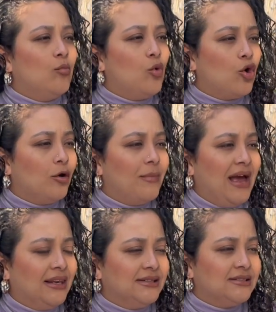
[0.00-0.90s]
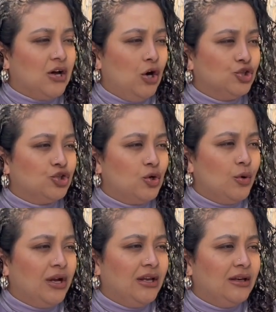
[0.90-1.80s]
more balance
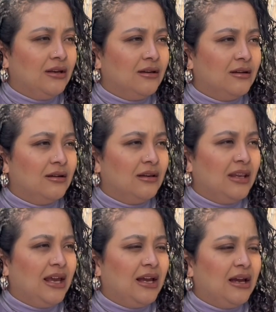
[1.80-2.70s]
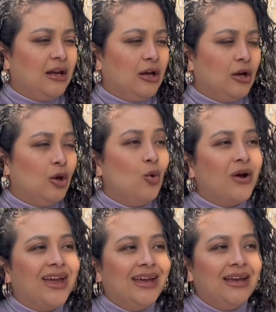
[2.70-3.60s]
also in like
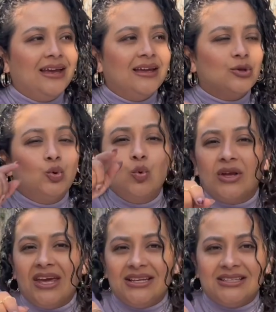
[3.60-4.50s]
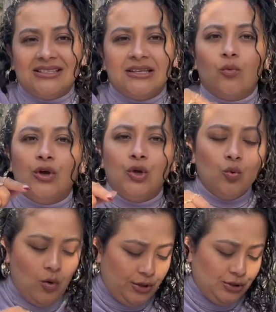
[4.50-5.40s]
lo que tú quieres hacer, what
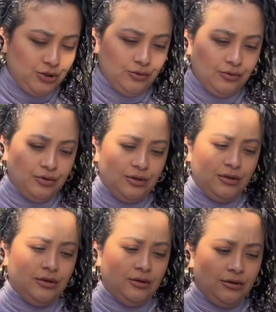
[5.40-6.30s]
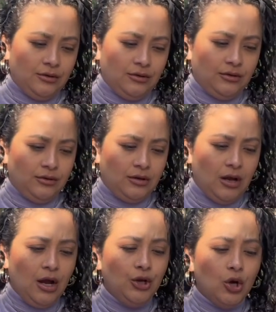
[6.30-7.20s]
you want to do.
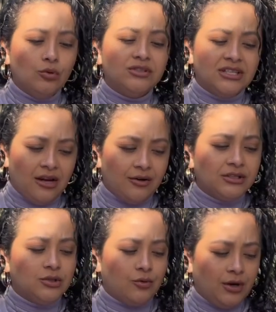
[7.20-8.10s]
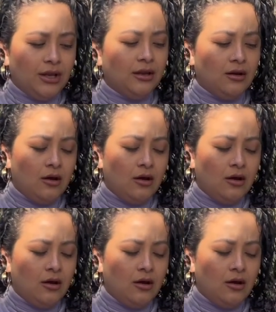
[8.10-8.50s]
Unknown territory,